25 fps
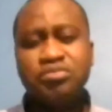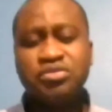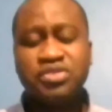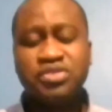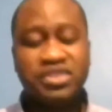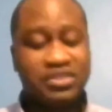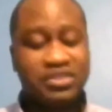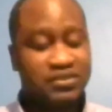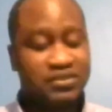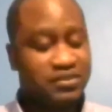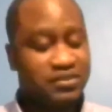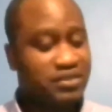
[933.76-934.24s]

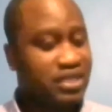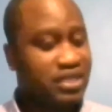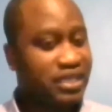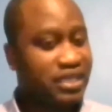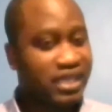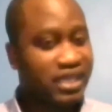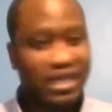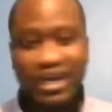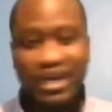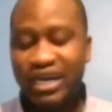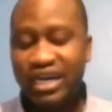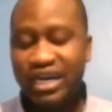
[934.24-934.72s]
things
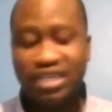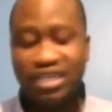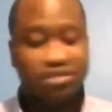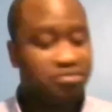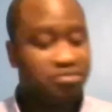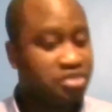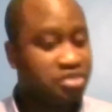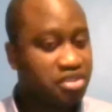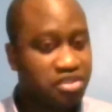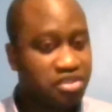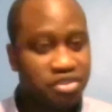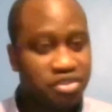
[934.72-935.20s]
like
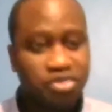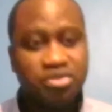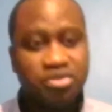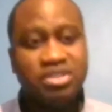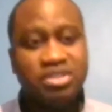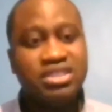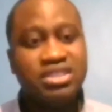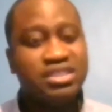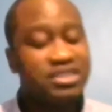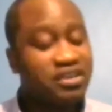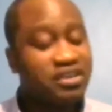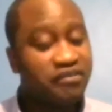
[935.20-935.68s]

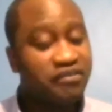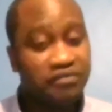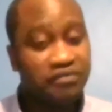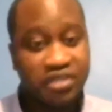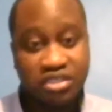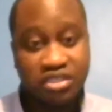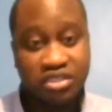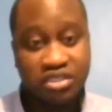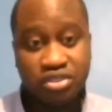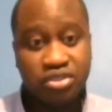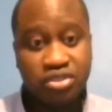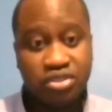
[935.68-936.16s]
administering
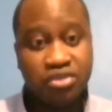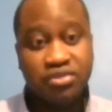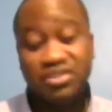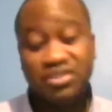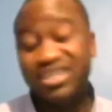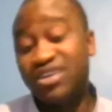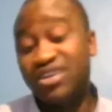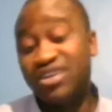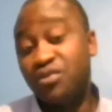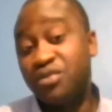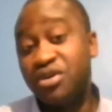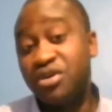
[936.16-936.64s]
interventions
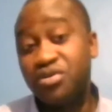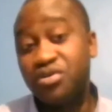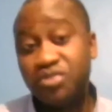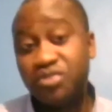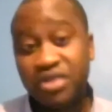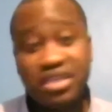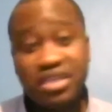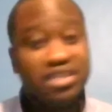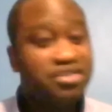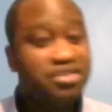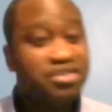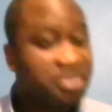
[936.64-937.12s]
that were
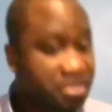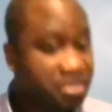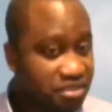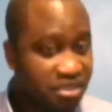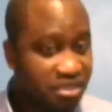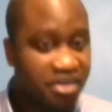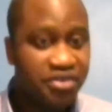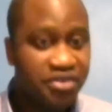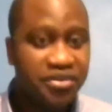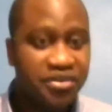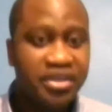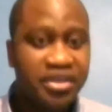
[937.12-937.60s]
really
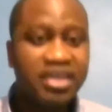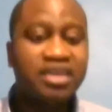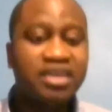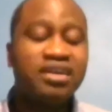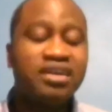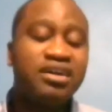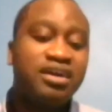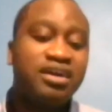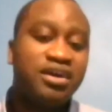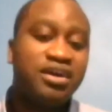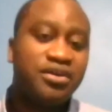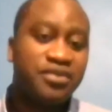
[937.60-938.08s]
generic
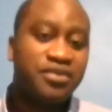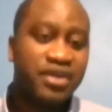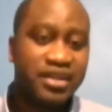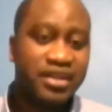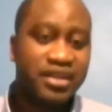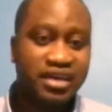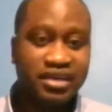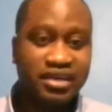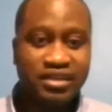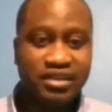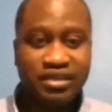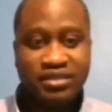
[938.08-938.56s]

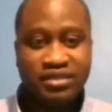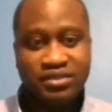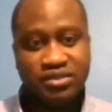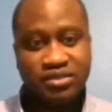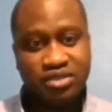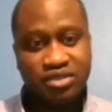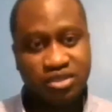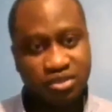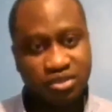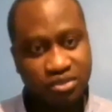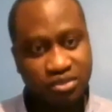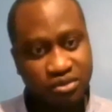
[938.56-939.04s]
rather than,
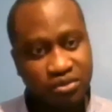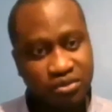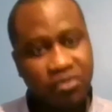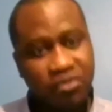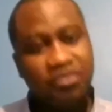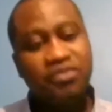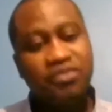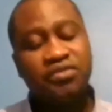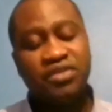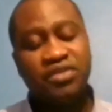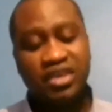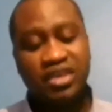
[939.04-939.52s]

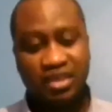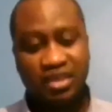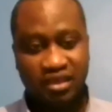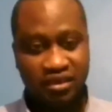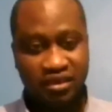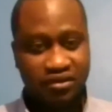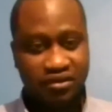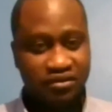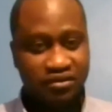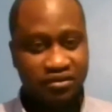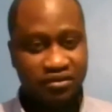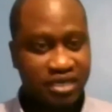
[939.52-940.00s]

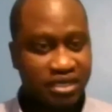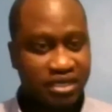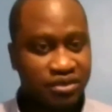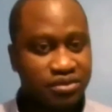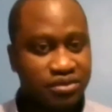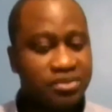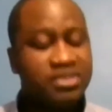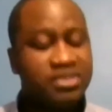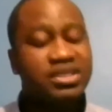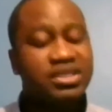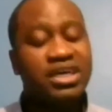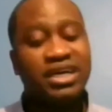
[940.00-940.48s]
thinking
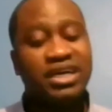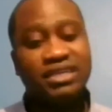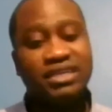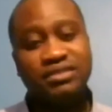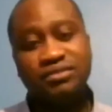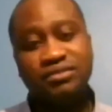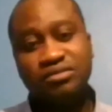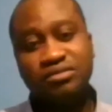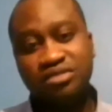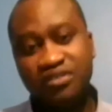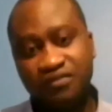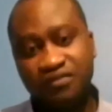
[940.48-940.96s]
around
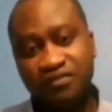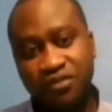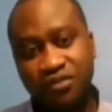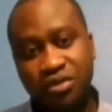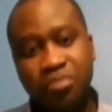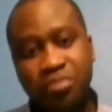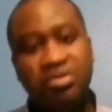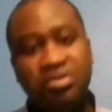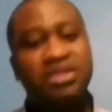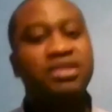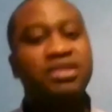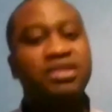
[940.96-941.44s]
and
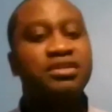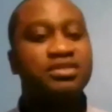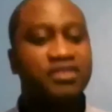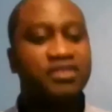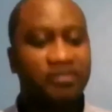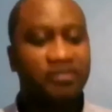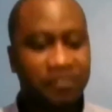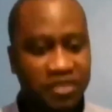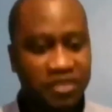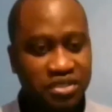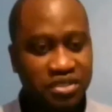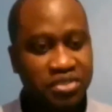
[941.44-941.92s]
developing
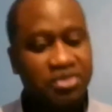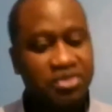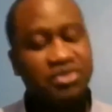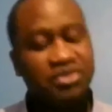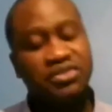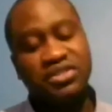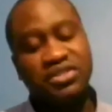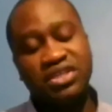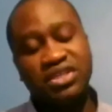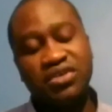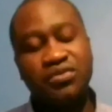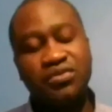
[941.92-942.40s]

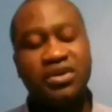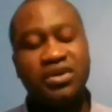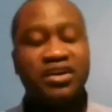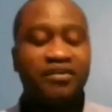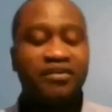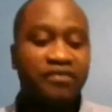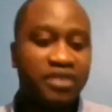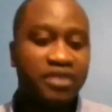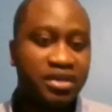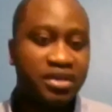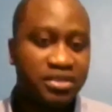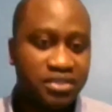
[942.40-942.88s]
interventions that were
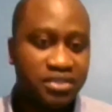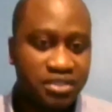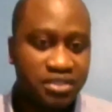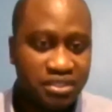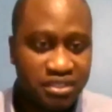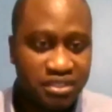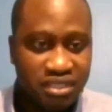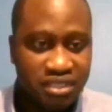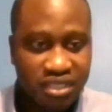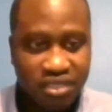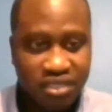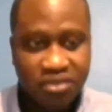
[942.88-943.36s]
FASD
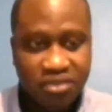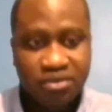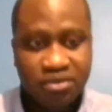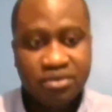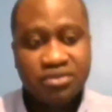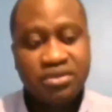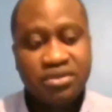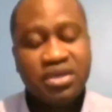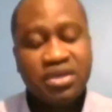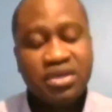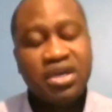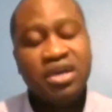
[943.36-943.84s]

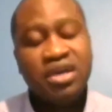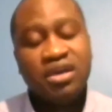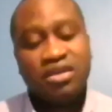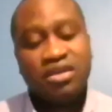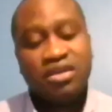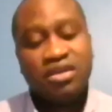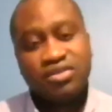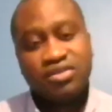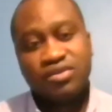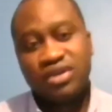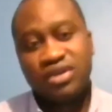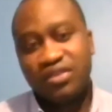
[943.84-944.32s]
tailored.
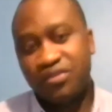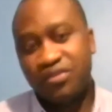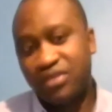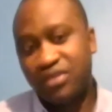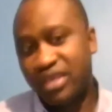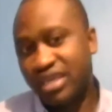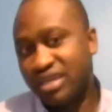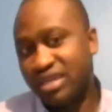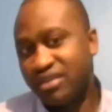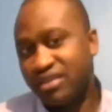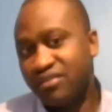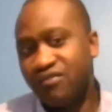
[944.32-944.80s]
So I
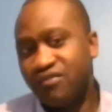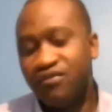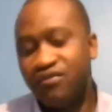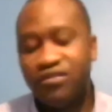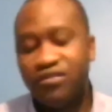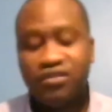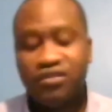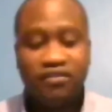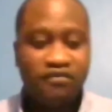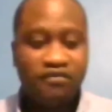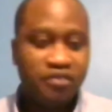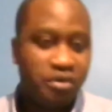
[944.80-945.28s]
think
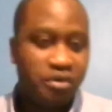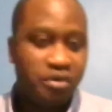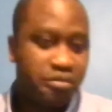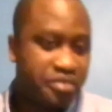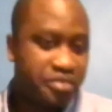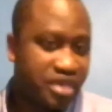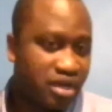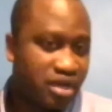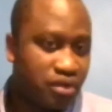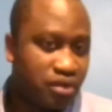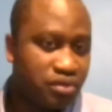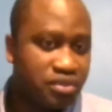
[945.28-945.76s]
for
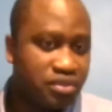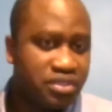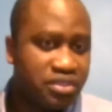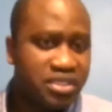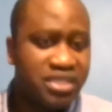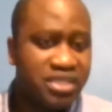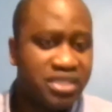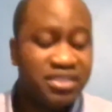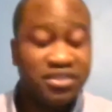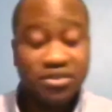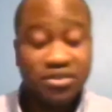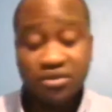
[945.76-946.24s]
me, I would
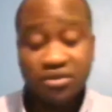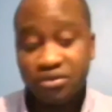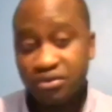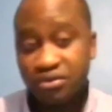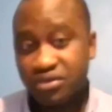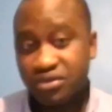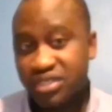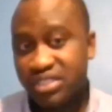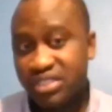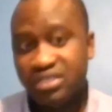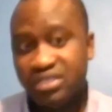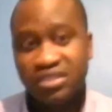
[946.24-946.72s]
say the
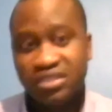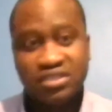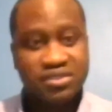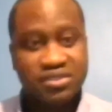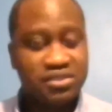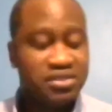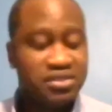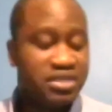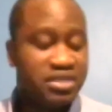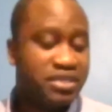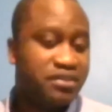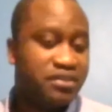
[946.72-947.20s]
greatest
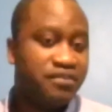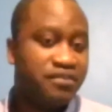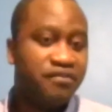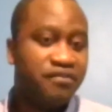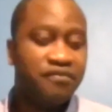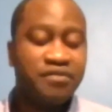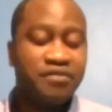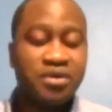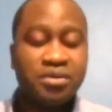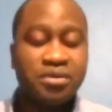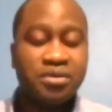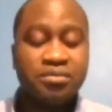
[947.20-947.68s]
learning
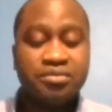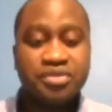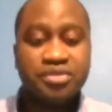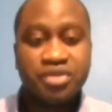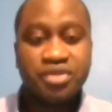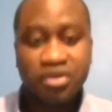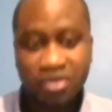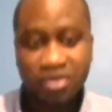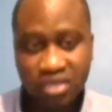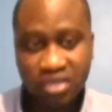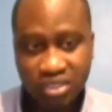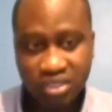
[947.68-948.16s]
from
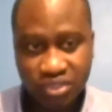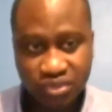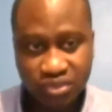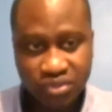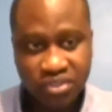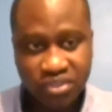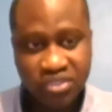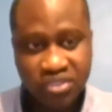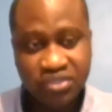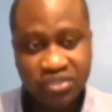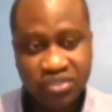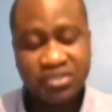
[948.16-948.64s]
talking to
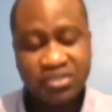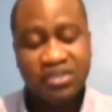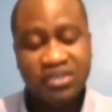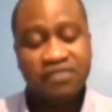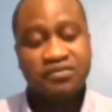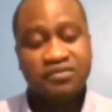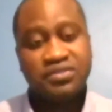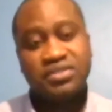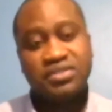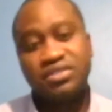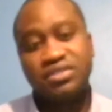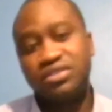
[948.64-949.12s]
these
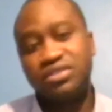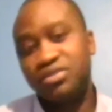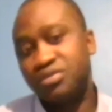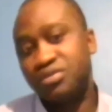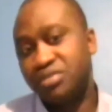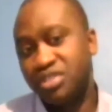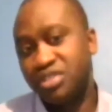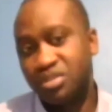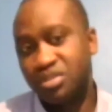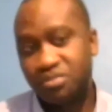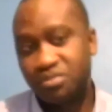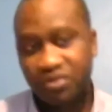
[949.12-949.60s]
services, to
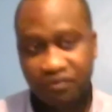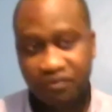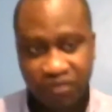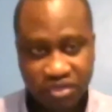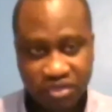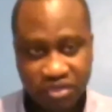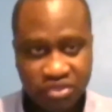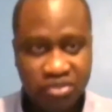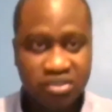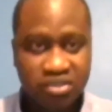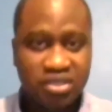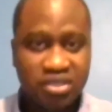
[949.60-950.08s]
these
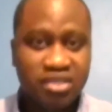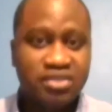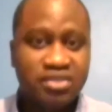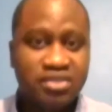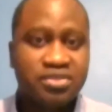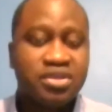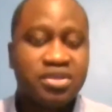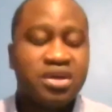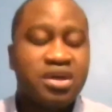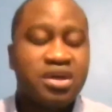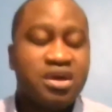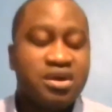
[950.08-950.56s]

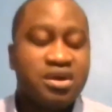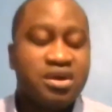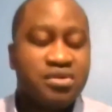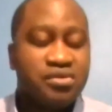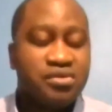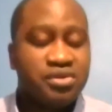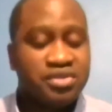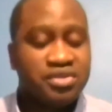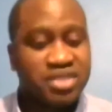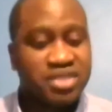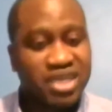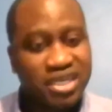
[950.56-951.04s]
professionals,
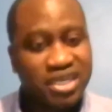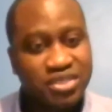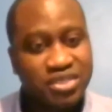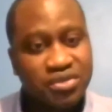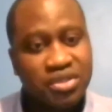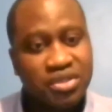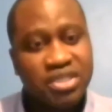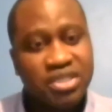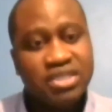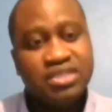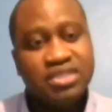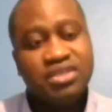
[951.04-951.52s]
was
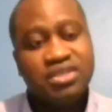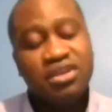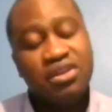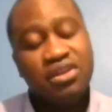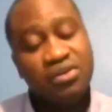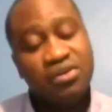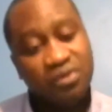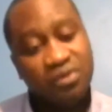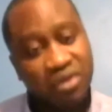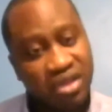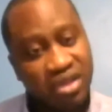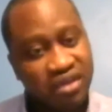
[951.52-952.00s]
actually the
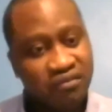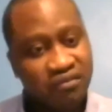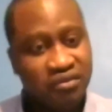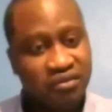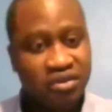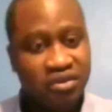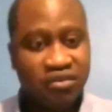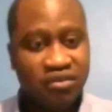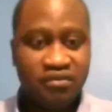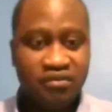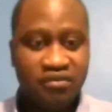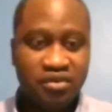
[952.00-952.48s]
low
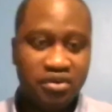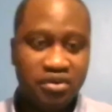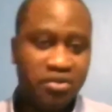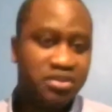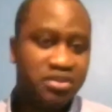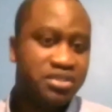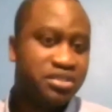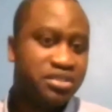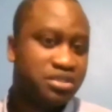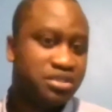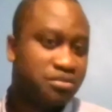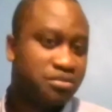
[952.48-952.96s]
level of
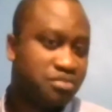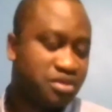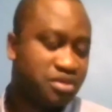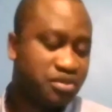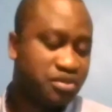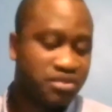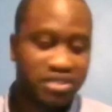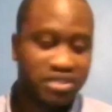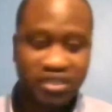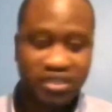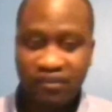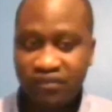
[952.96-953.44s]
knowledge
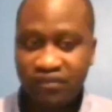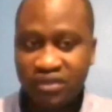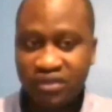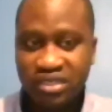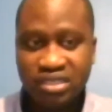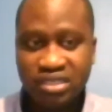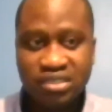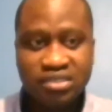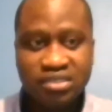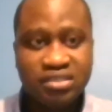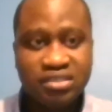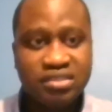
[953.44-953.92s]
about
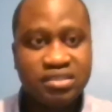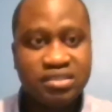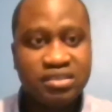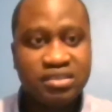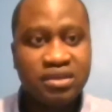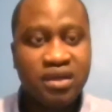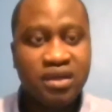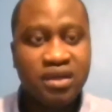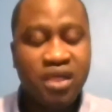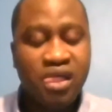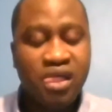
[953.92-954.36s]
FASD,